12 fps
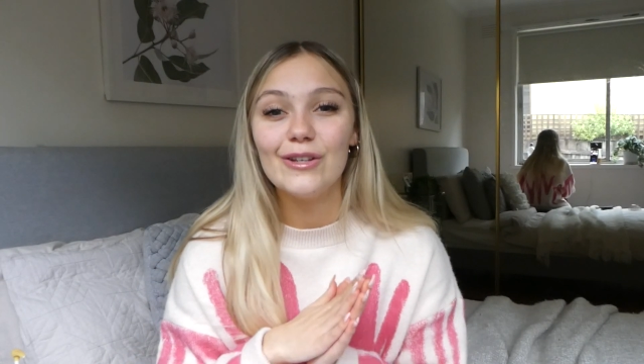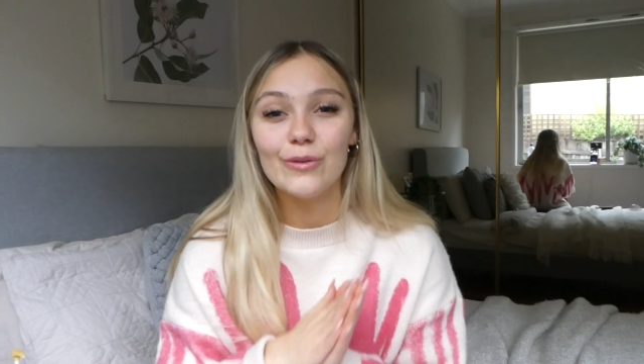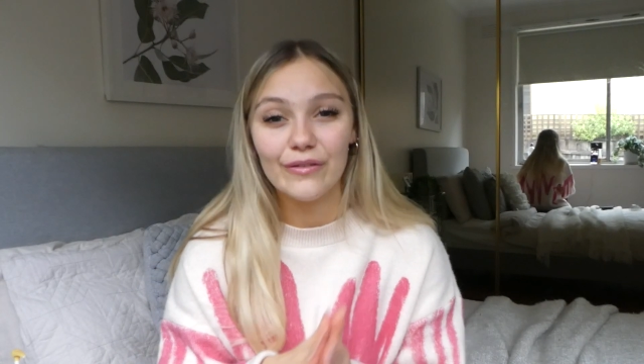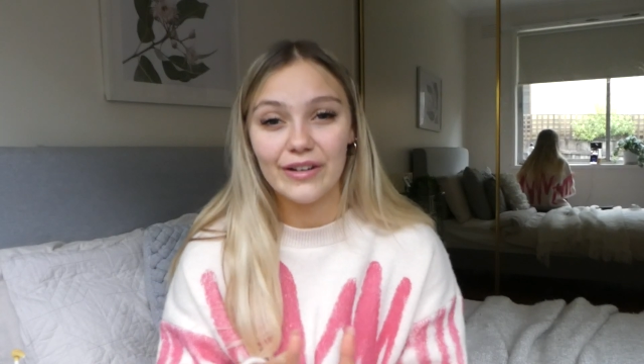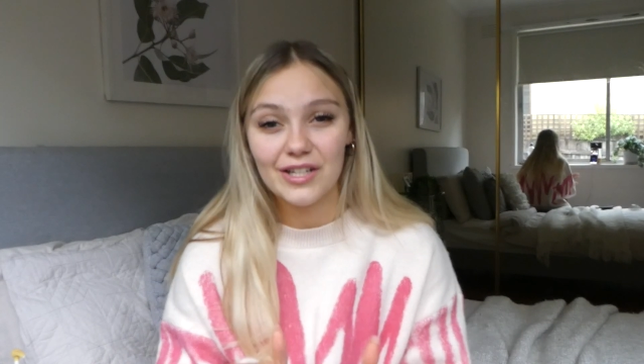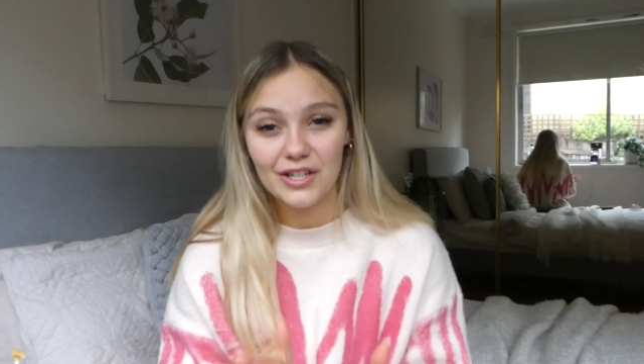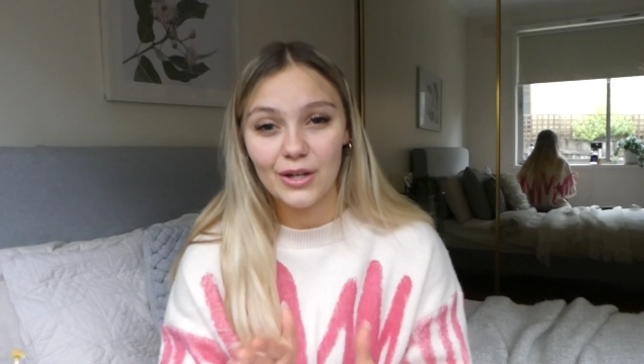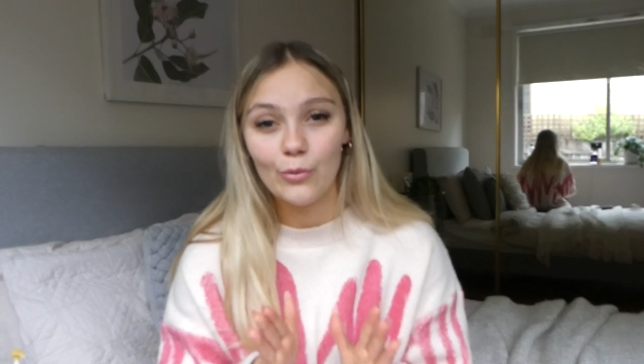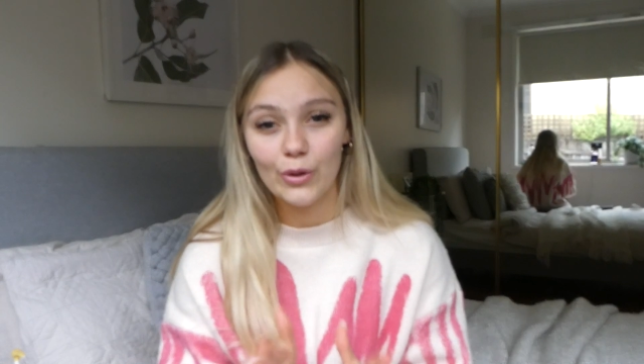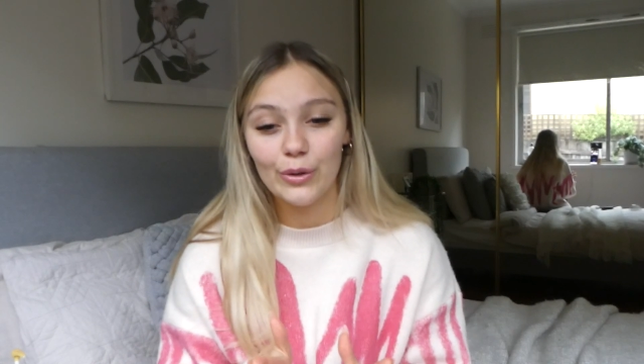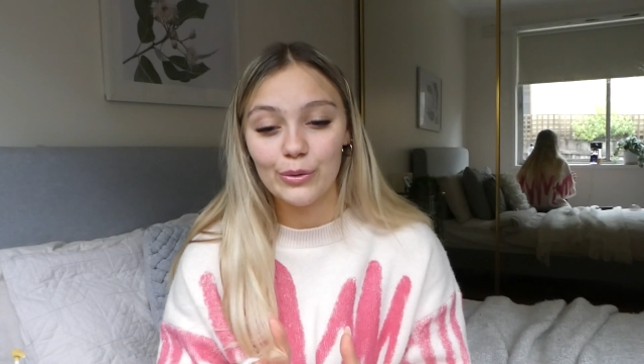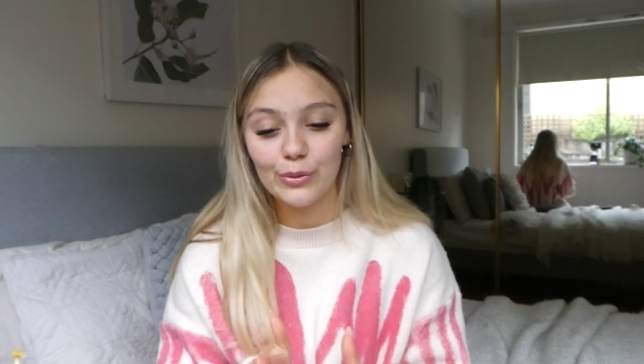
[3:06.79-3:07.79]
you eventually
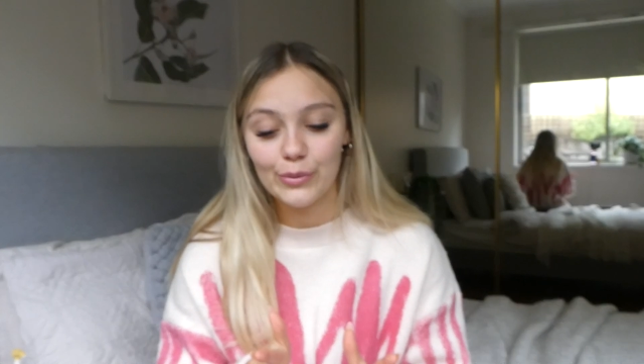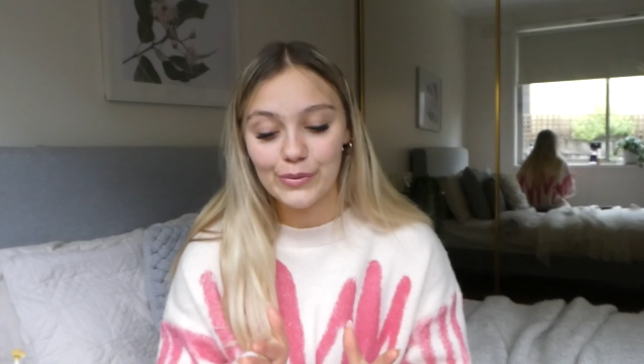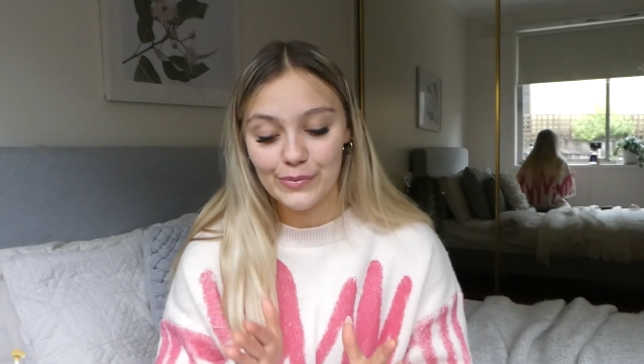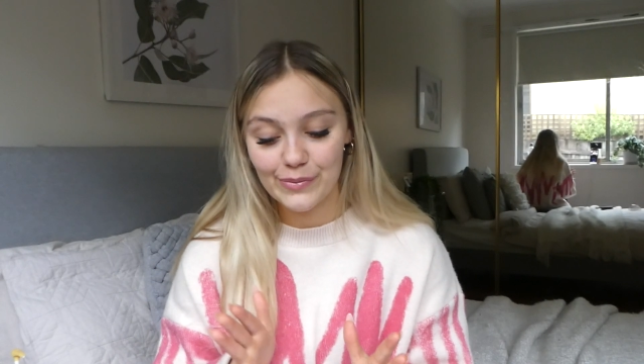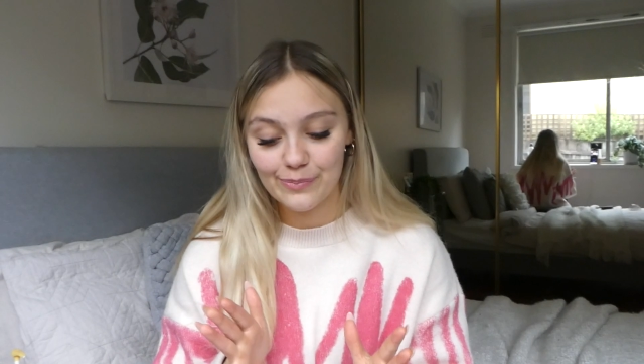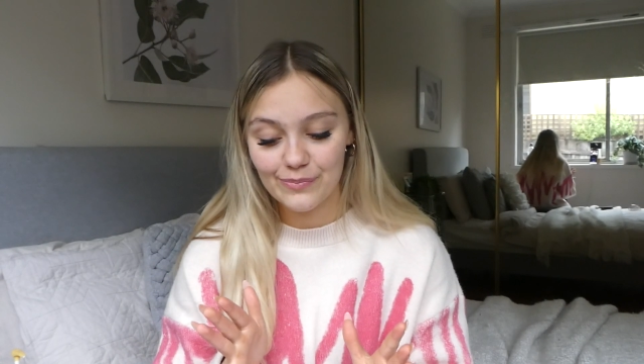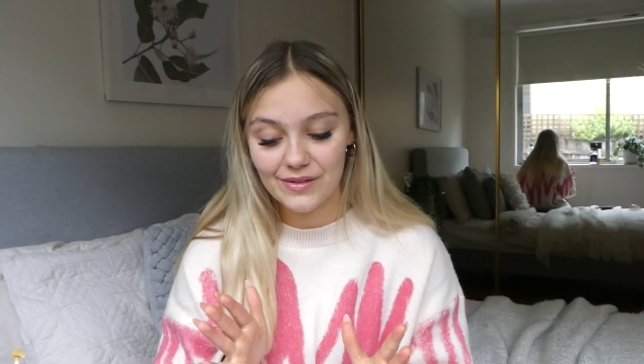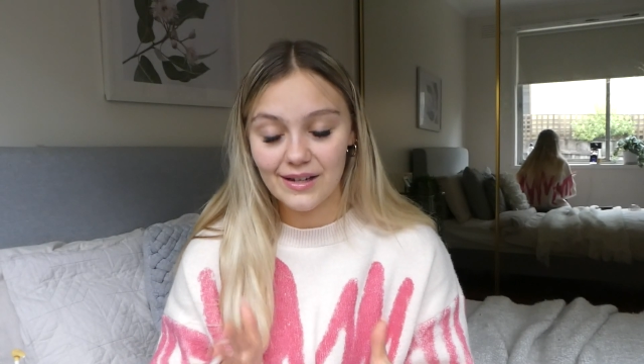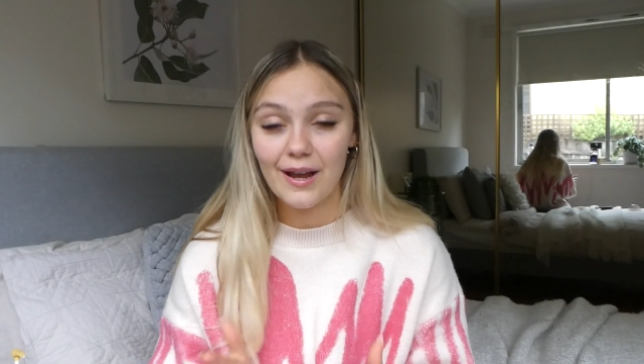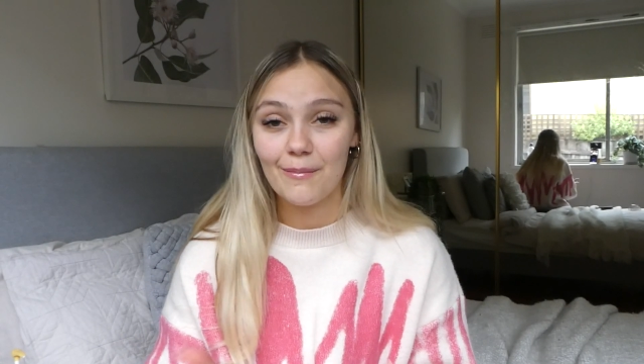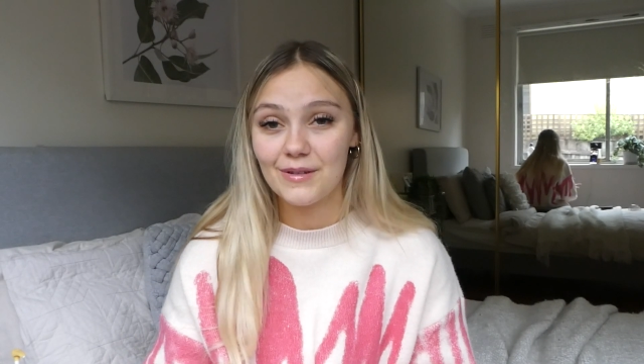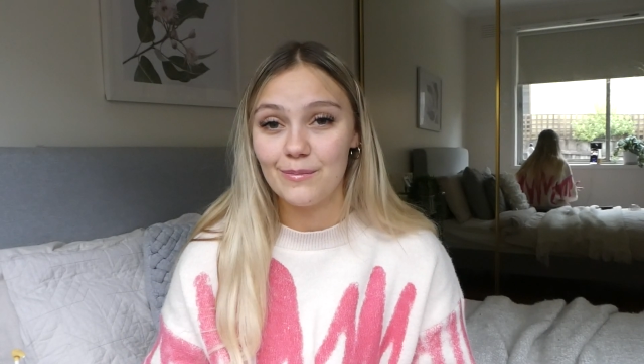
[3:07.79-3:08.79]
will
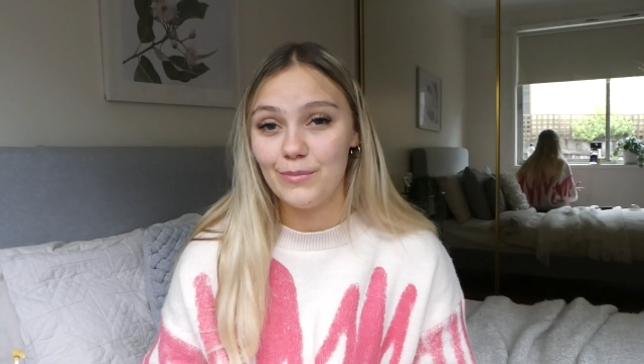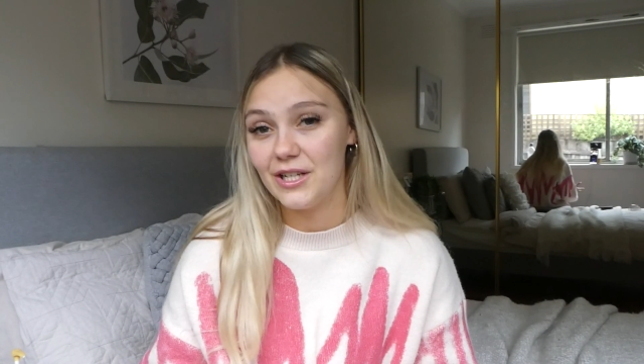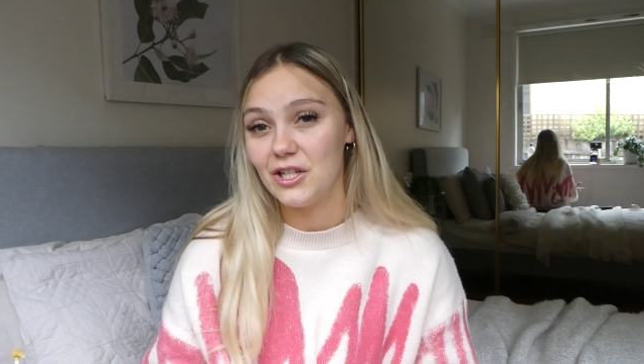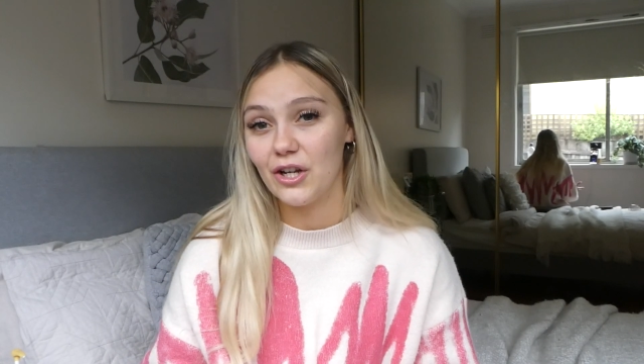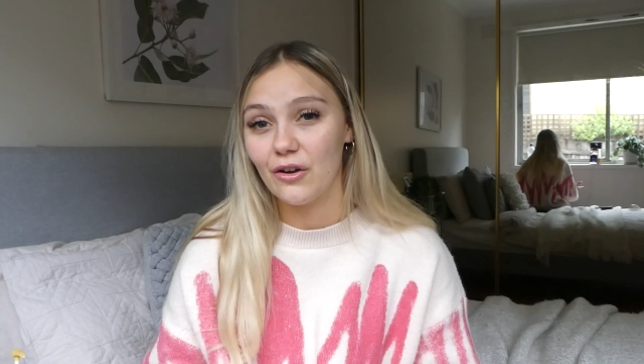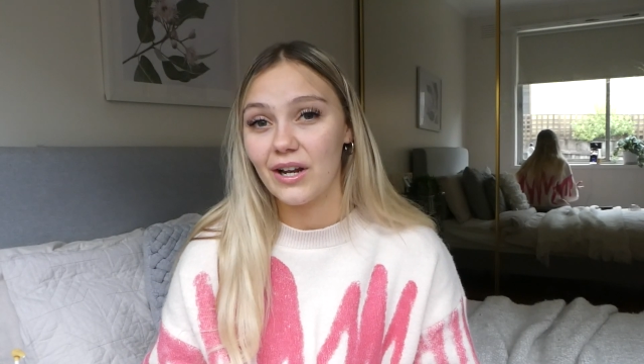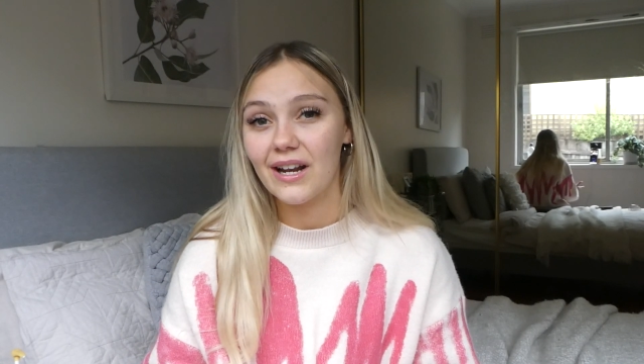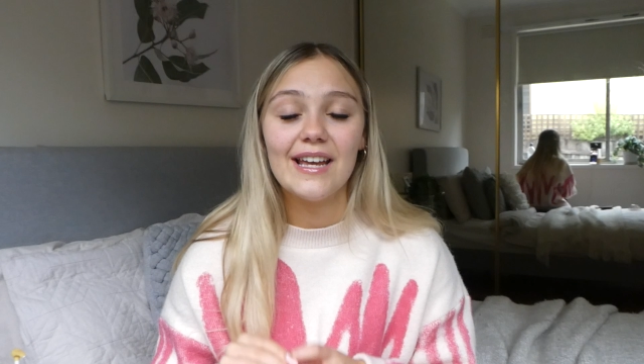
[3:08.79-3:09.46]
succumb to binging on it.